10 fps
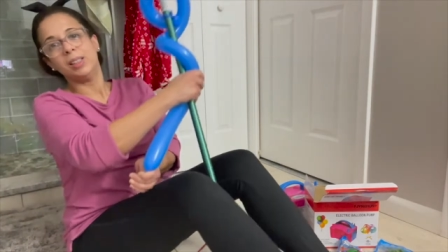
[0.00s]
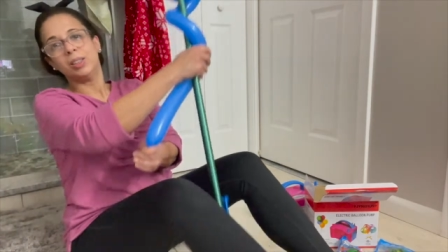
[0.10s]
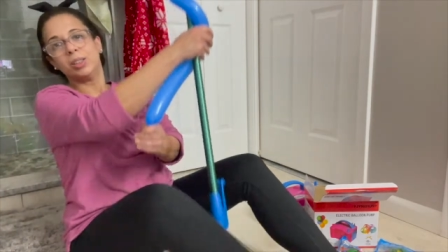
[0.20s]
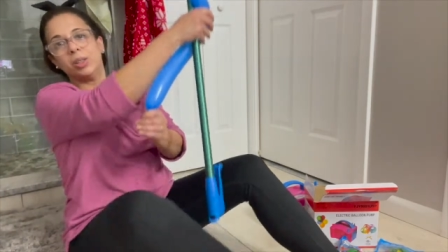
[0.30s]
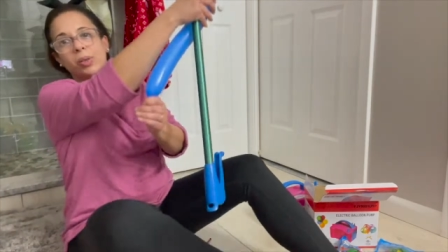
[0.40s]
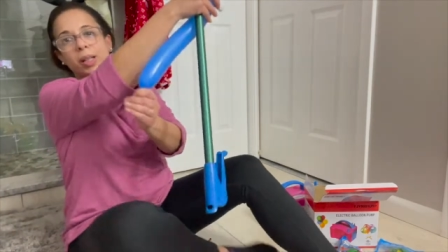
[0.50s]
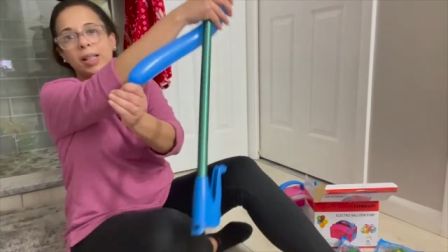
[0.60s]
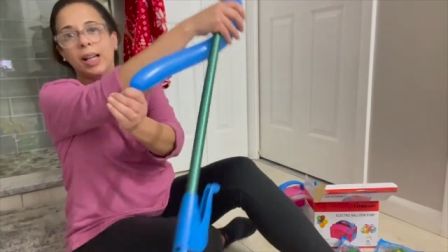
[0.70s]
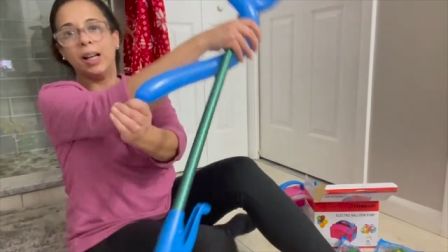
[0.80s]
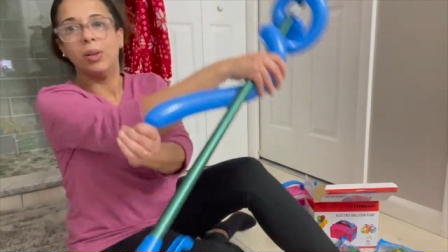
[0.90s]
So right
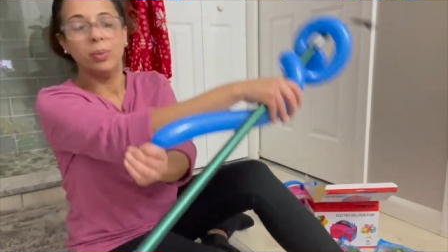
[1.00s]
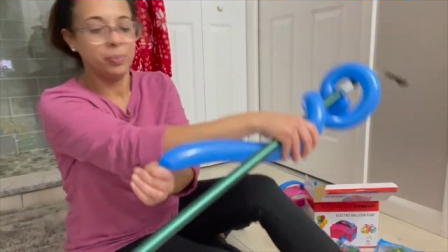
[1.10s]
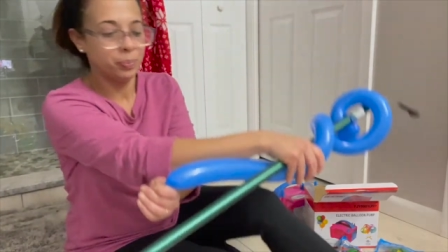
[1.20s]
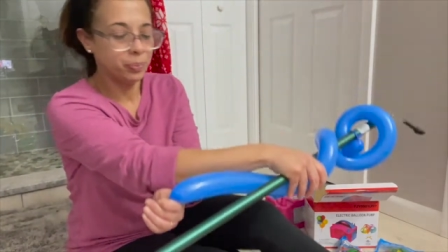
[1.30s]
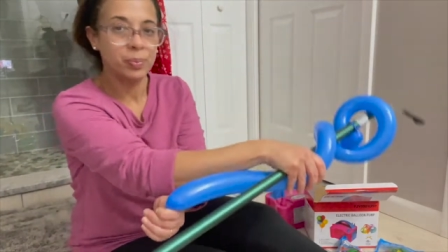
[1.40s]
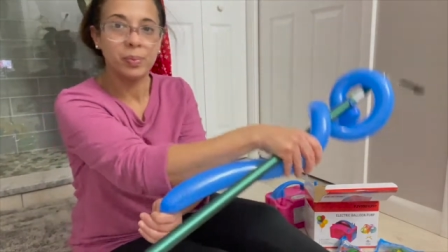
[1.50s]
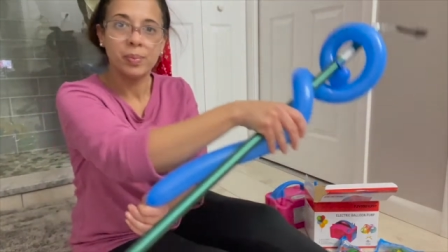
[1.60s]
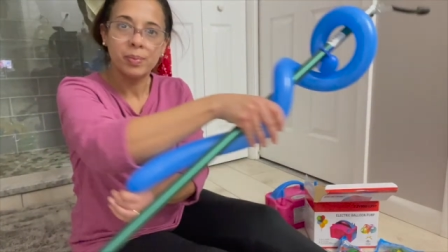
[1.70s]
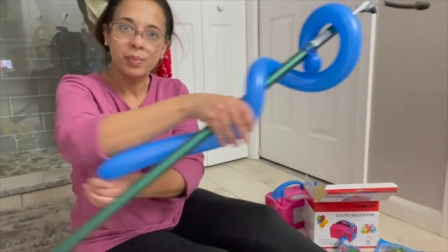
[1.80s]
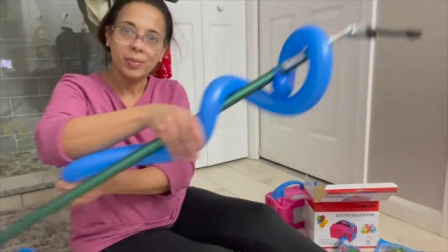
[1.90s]
now,
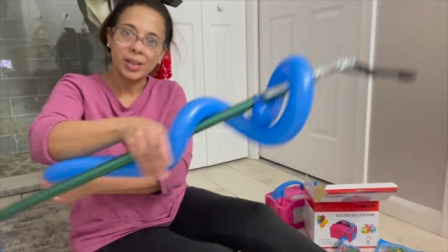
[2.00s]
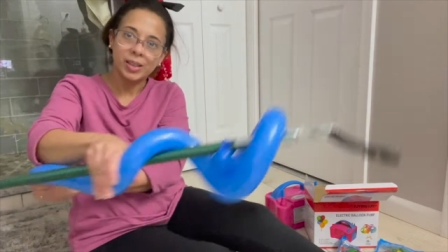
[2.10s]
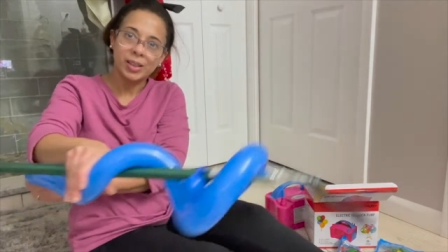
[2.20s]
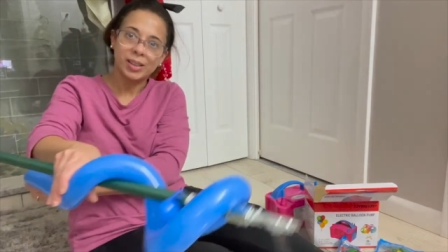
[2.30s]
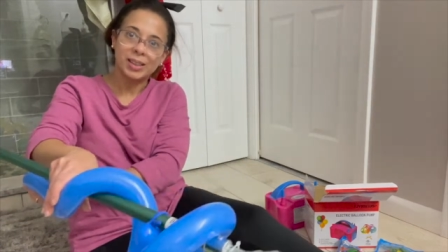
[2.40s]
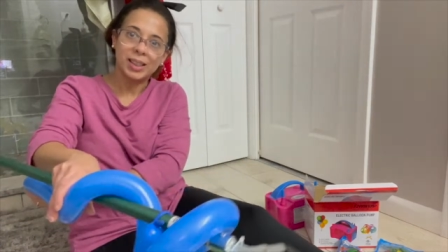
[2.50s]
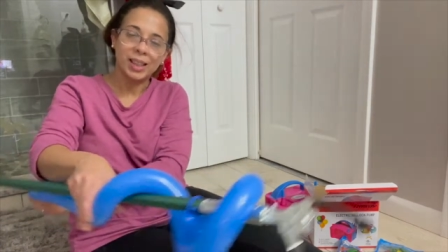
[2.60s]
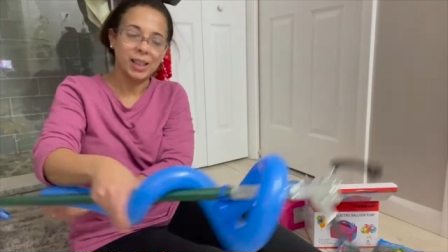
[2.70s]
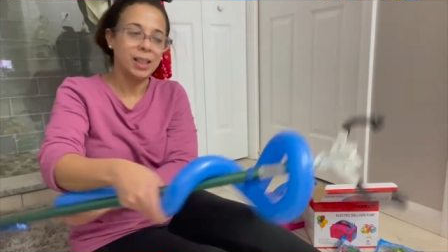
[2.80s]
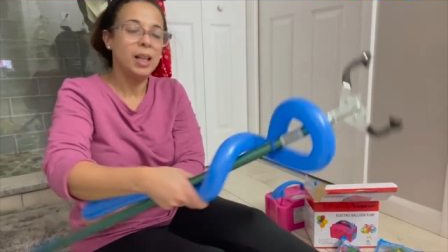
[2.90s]
you can see,
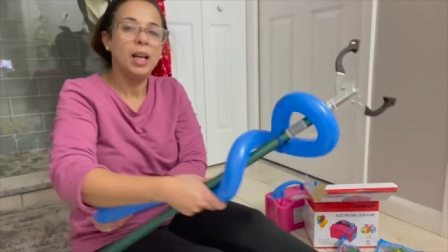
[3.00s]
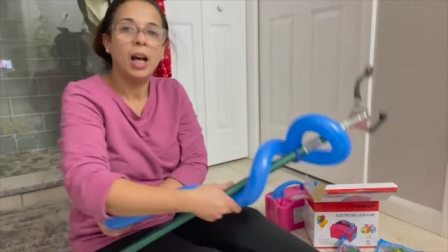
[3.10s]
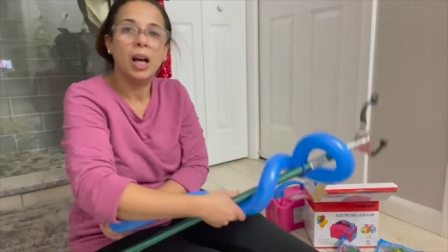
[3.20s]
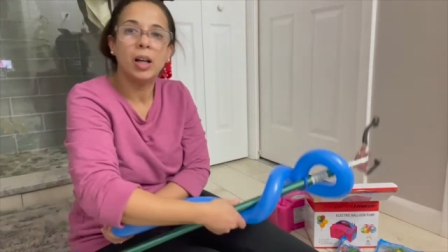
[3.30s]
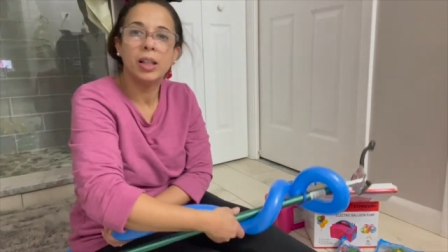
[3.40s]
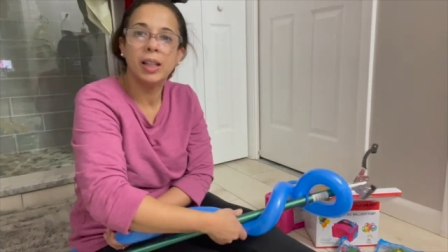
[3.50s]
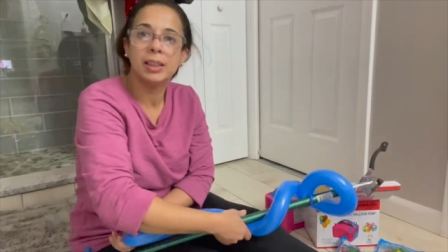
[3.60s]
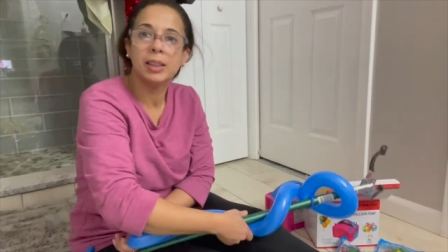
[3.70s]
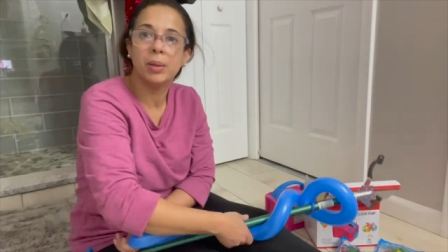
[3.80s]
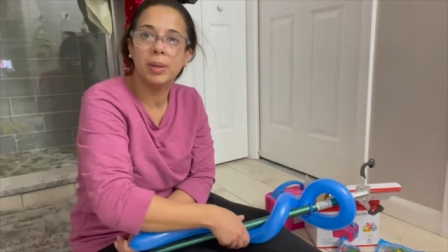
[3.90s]
I'm gonna let
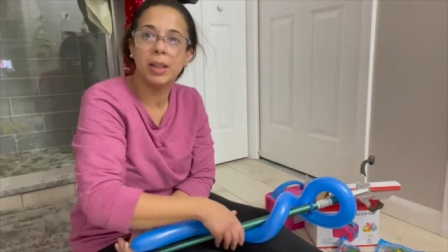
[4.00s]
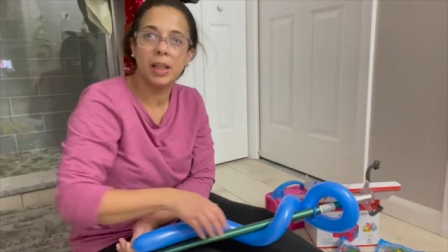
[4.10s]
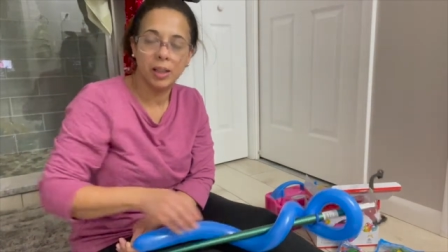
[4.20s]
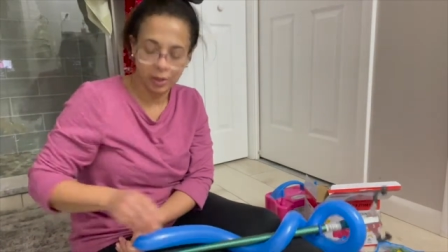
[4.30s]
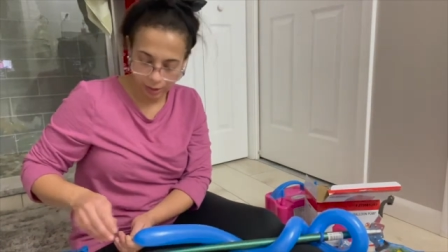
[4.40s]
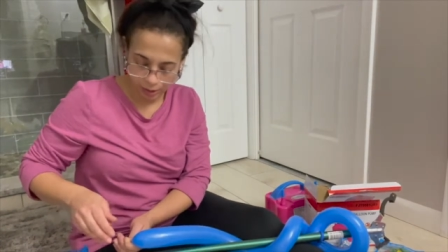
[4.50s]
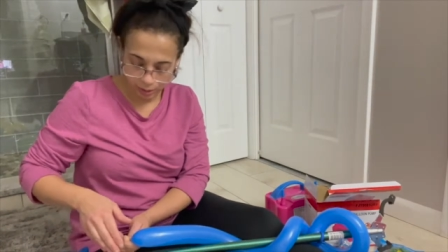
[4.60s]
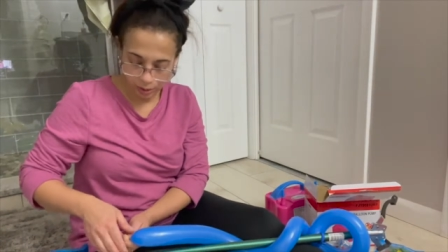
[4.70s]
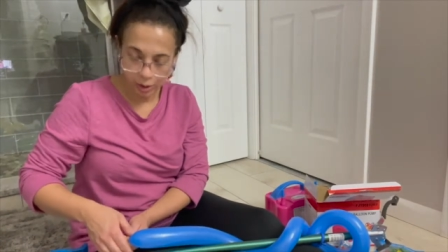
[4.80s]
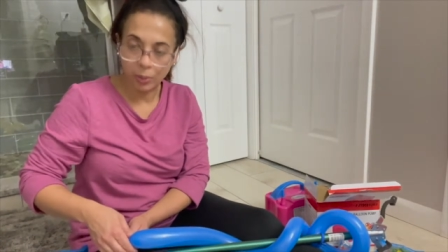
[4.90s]
some of the air out.
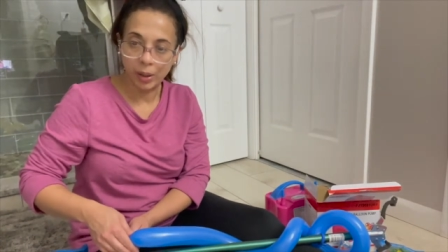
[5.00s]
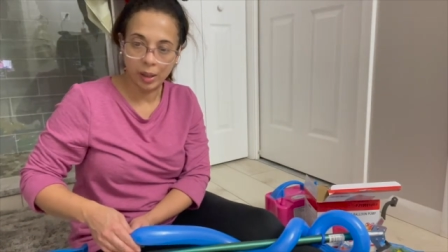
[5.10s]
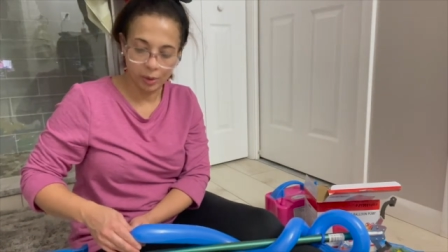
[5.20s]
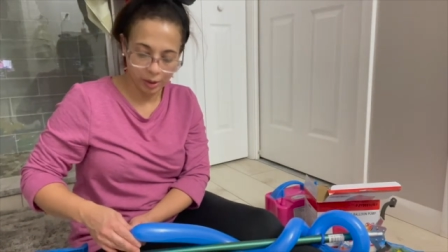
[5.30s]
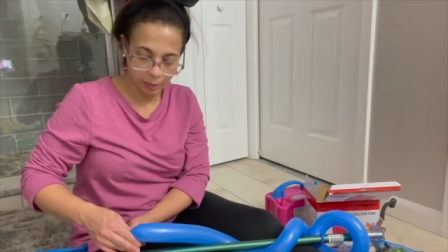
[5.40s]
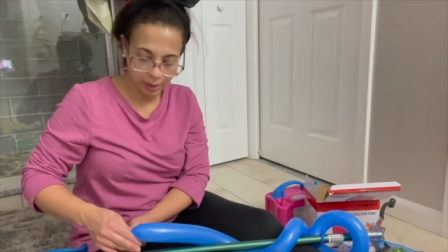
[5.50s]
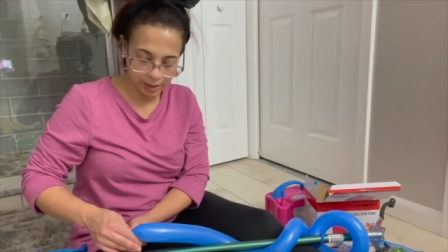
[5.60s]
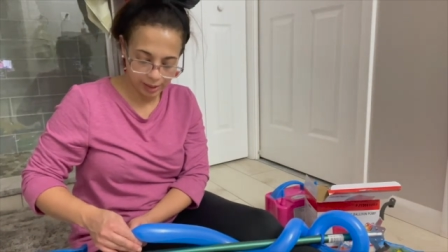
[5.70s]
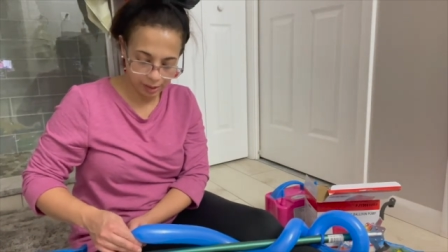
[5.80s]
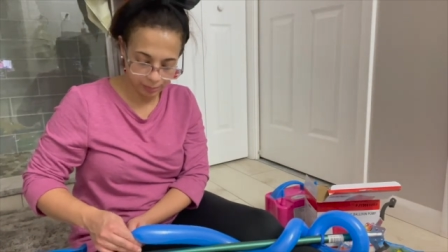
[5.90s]
So what other way the
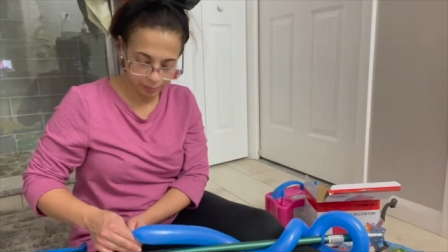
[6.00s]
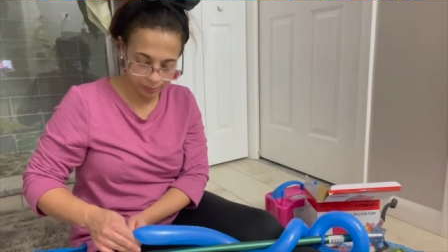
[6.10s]
hell?